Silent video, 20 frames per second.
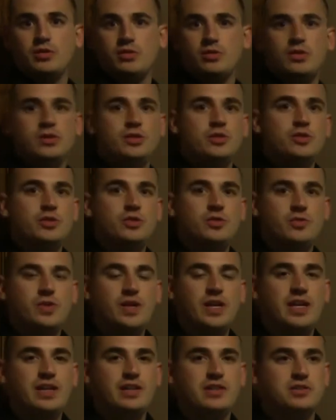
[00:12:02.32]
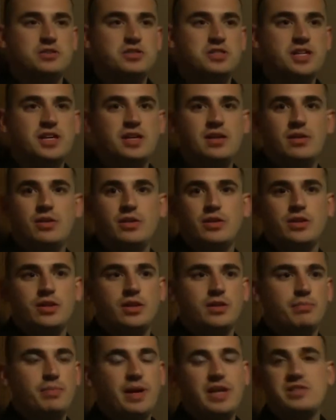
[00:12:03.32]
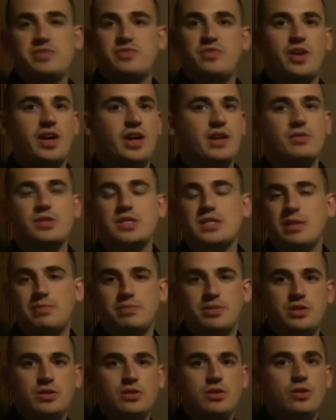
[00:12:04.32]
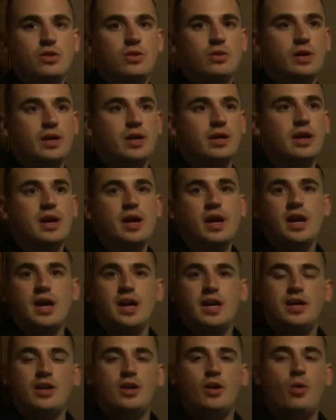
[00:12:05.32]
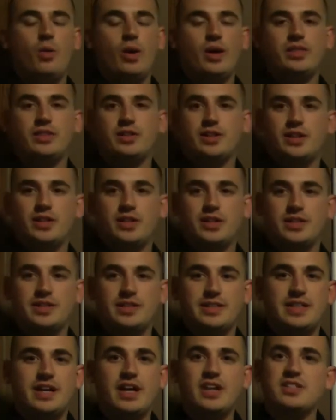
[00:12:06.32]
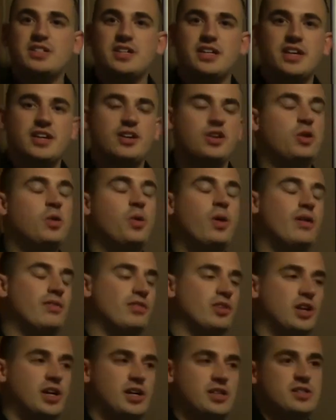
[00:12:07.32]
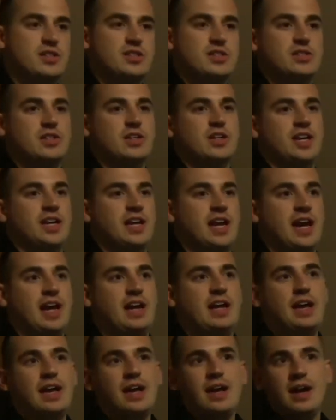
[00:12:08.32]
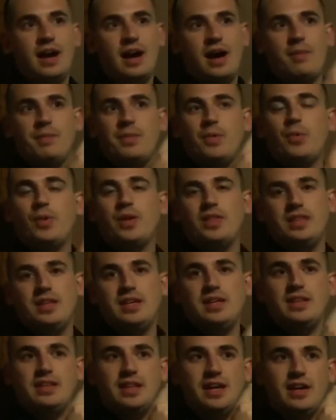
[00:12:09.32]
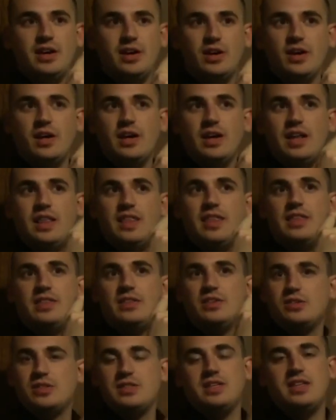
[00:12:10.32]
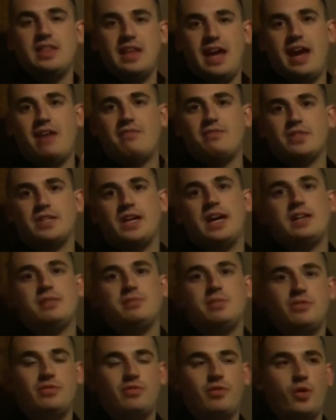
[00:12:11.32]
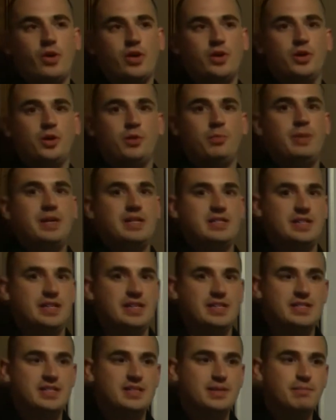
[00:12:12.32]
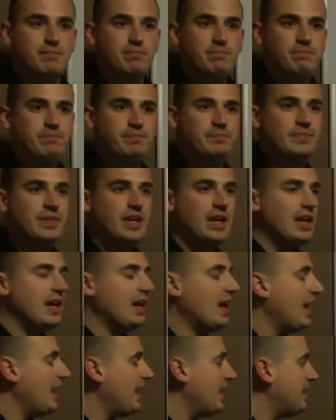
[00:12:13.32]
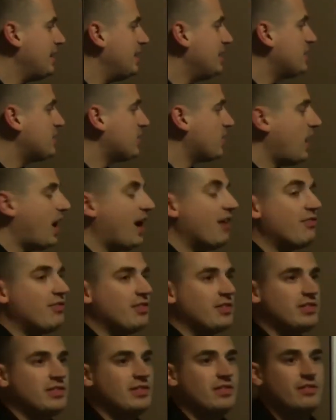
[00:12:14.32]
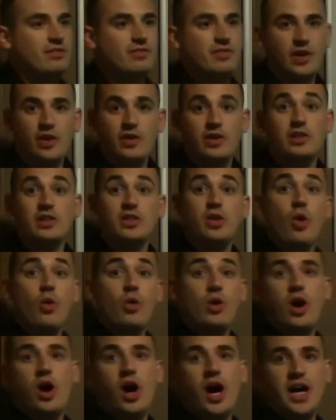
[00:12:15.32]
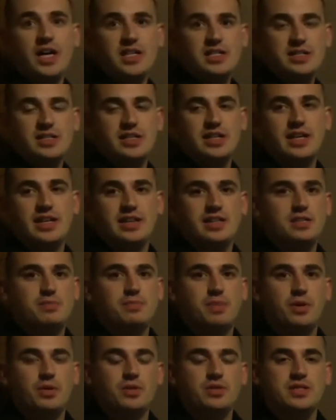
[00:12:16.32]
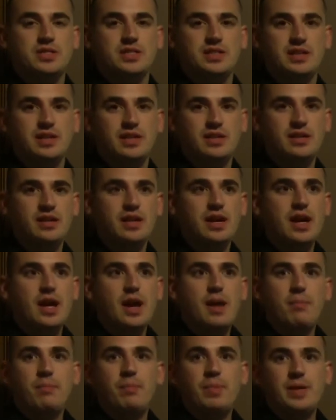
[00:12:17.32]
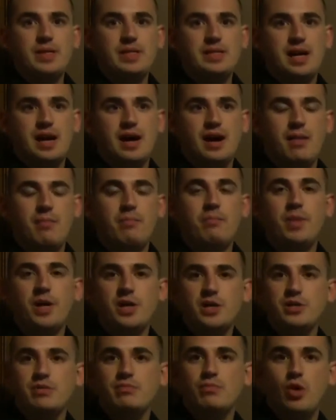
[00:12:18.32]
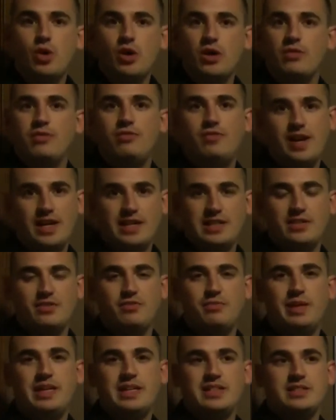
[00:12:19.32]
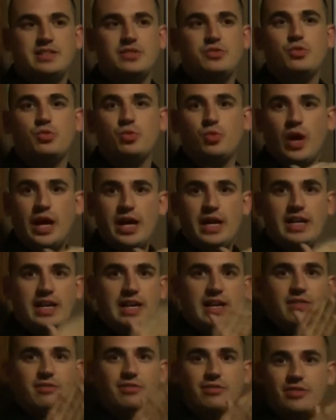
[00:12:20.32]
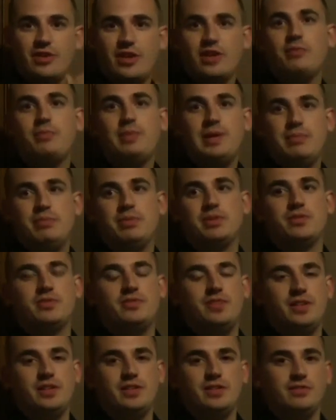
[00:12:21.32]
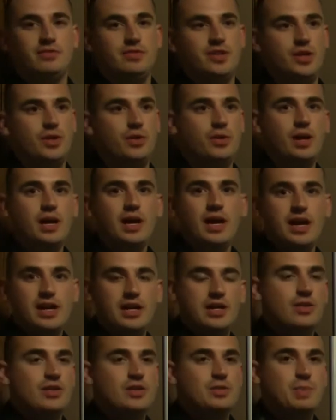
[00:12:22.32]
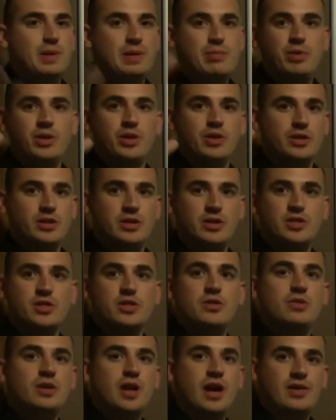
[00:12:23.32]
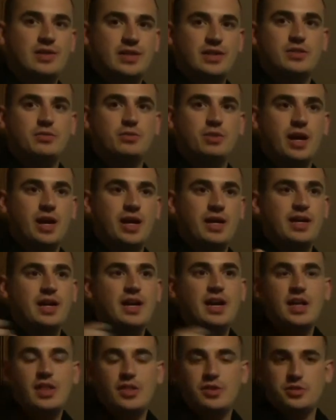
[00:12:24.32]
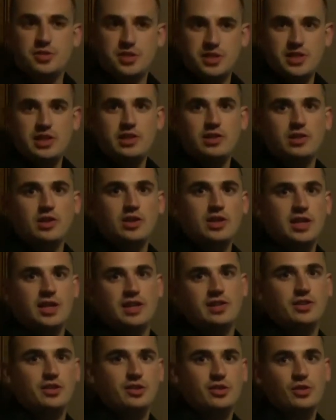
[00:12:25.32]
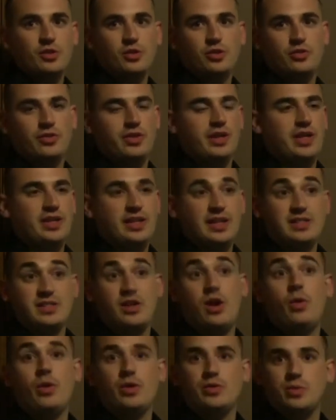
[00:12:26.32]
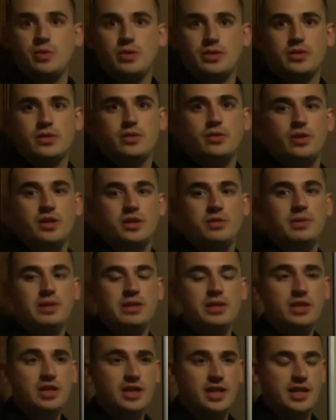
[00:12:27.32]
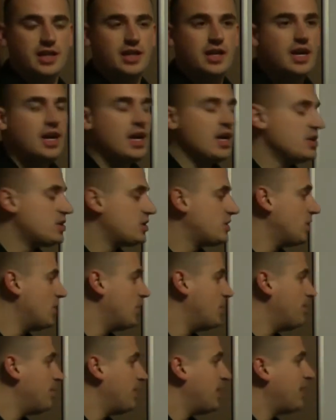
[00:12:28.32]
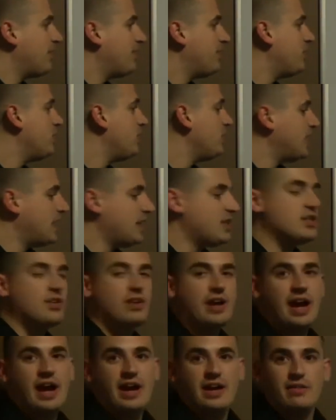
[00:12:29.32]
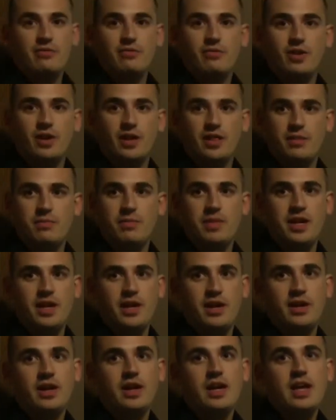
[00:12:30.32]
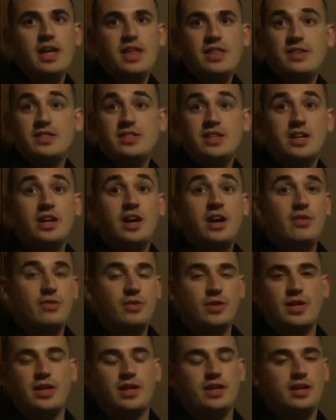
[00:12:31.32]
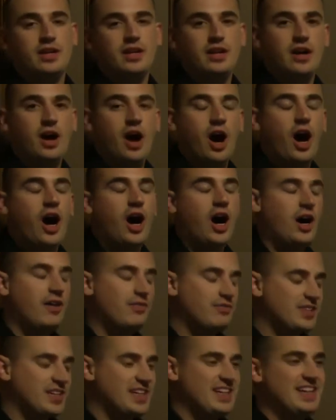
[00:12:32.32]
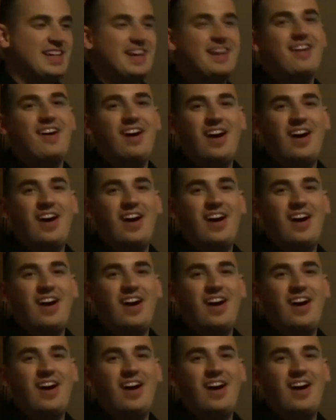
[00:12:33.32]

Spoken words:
through the news feed and they're seeing what their best friend was up to and what their cousin or whoever else is looking at, within there then they'll see the advertisement for your business. And these are often very low cost to get these posts in there, but much more effective because it's right in front of people's field of view. As people learn to tune out on the right, they're still looking at their news feed, and that's always where they're going to be looking. So if you can get your ad in front of them there, this can often